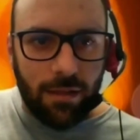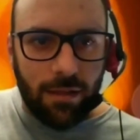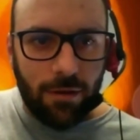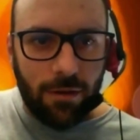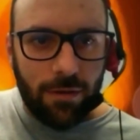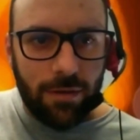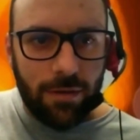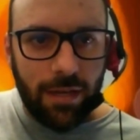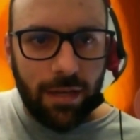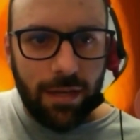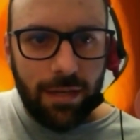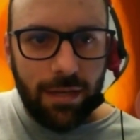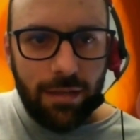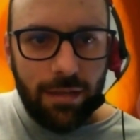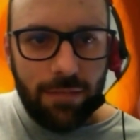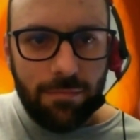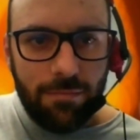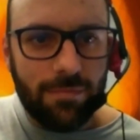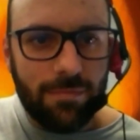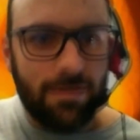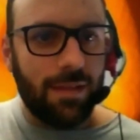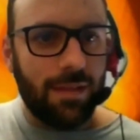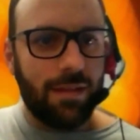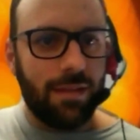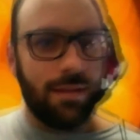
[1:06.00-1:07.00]
Okay.
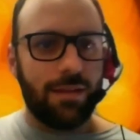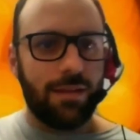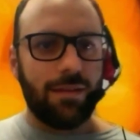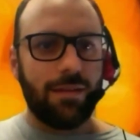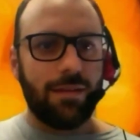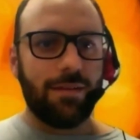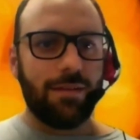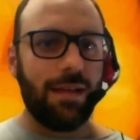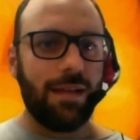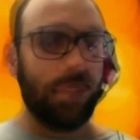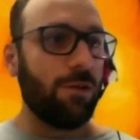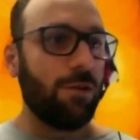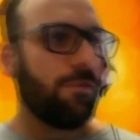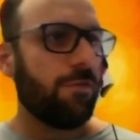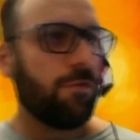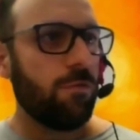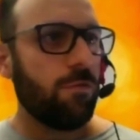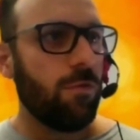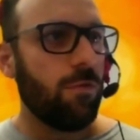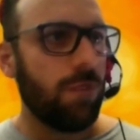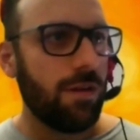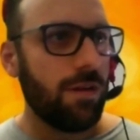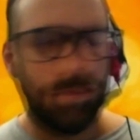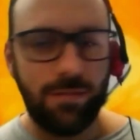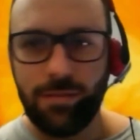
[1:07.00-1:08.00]
Uh, hello,
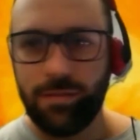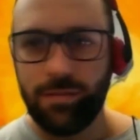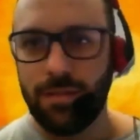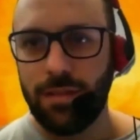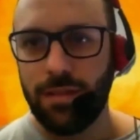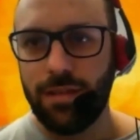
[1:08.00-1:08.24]
everyone.